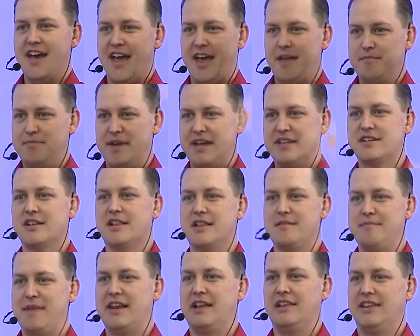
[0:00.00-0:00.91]
It
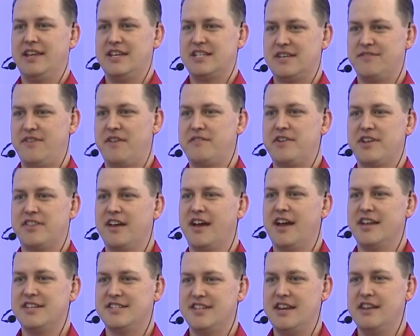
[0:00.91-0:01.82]
basically made a list of everything
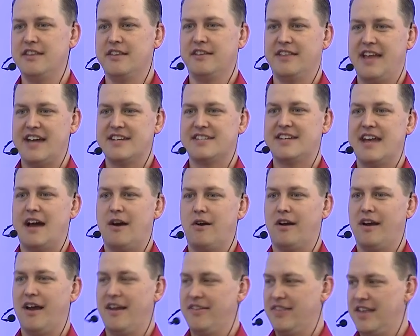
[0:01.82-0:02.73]
I'd seen in the last
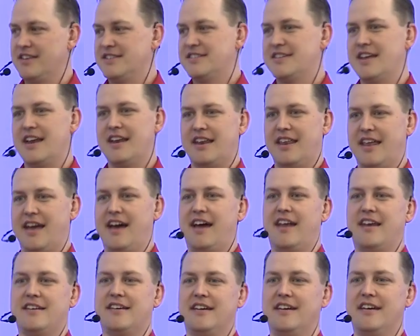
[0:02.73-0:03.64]
hour and then sent
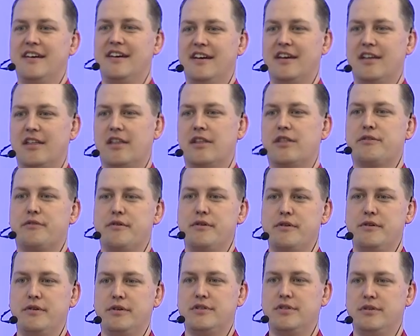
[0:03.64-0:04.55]
that
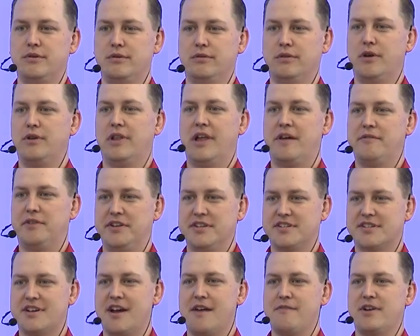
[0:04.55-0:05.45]
through to low-level
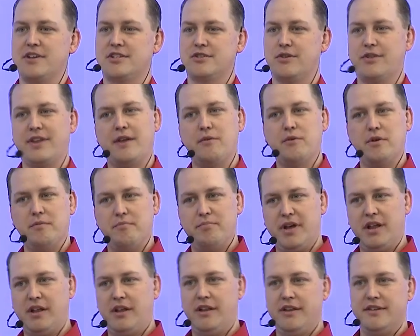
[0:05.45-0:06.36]
discovery so that it would
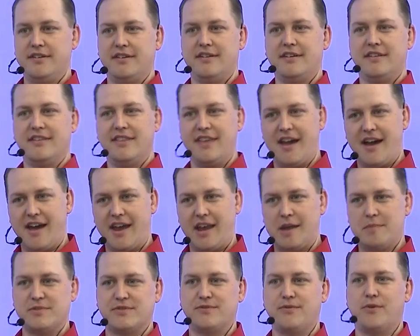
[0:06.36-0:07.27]
build the
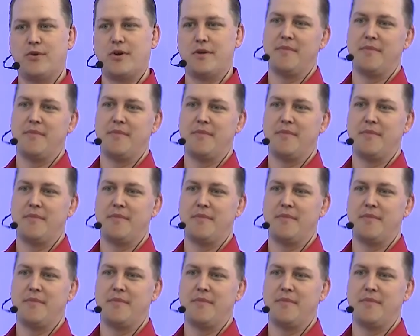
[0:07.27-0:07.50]
items for